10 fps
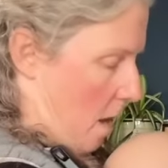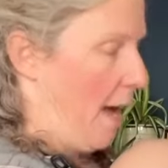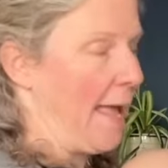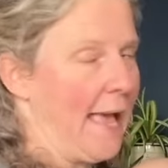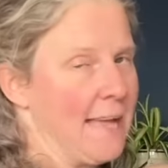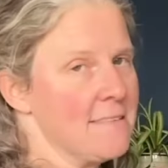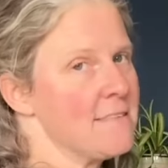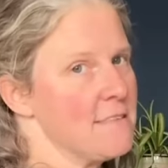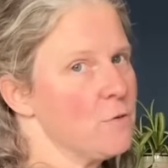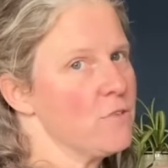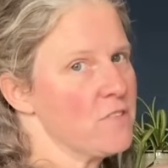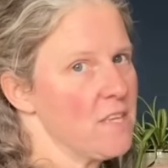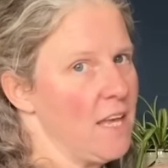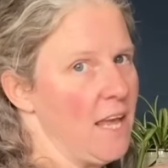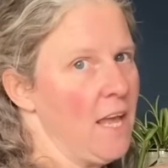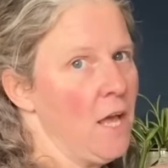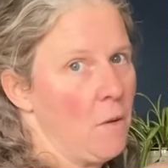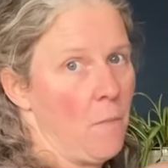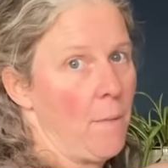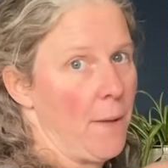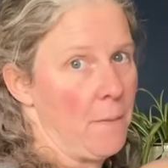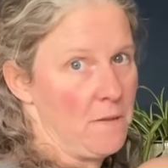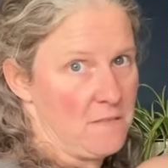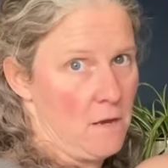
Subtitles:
I can still see my baby's